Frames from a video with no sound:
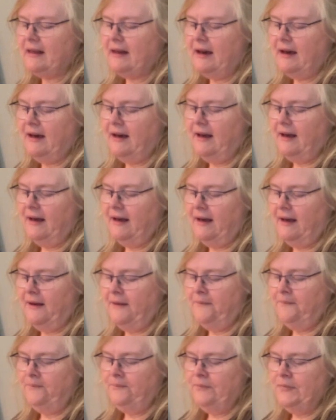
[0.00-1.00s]

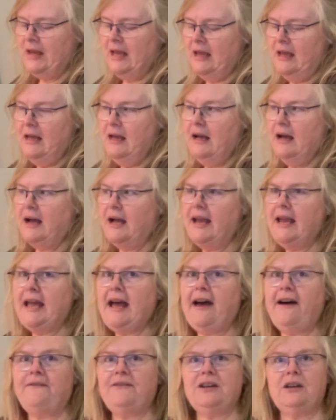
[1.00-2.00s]
I
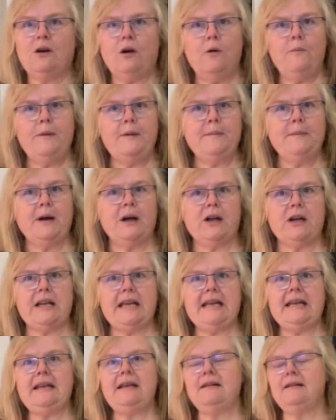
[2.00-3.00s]
have an open
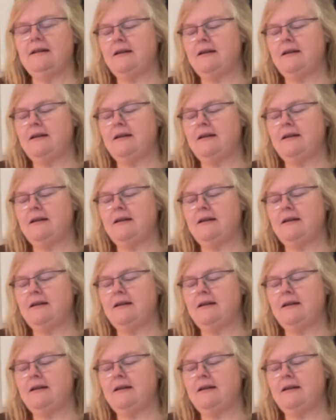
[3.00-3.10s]
party